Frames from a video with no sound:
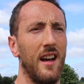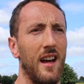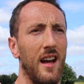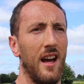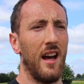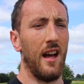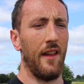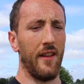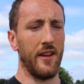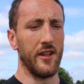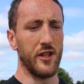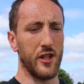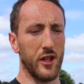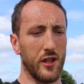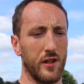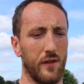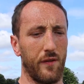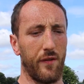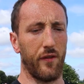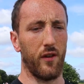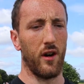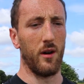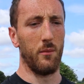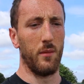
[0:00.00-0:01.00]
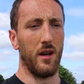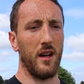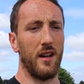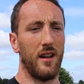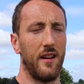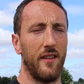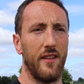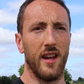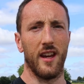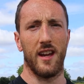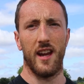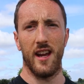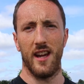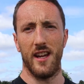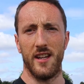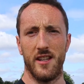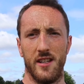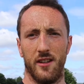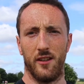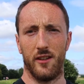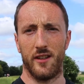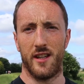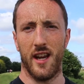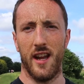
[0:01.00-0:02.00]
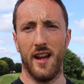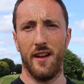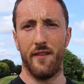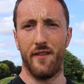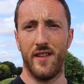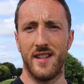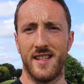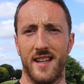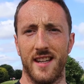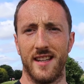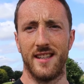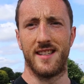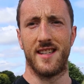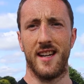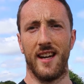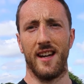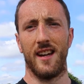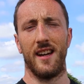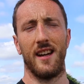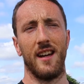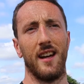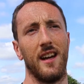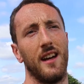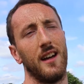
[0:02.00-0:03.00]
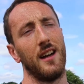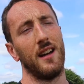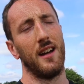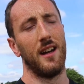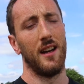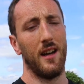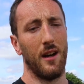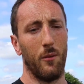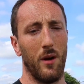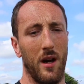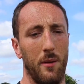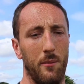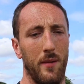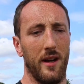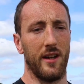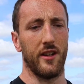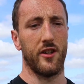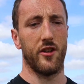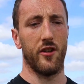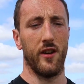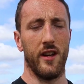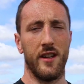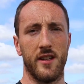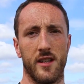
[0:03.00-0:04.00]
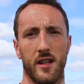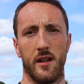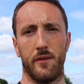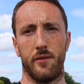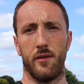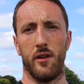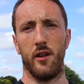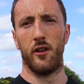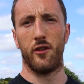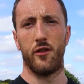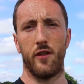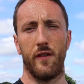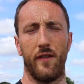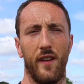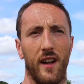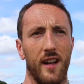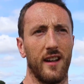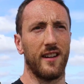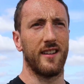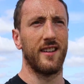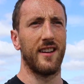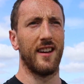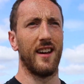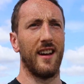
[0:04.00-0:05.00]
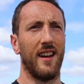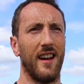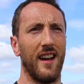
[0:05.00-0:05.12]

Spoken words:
and then just from the occasional day visit to where Matt trains over at Ultraflex,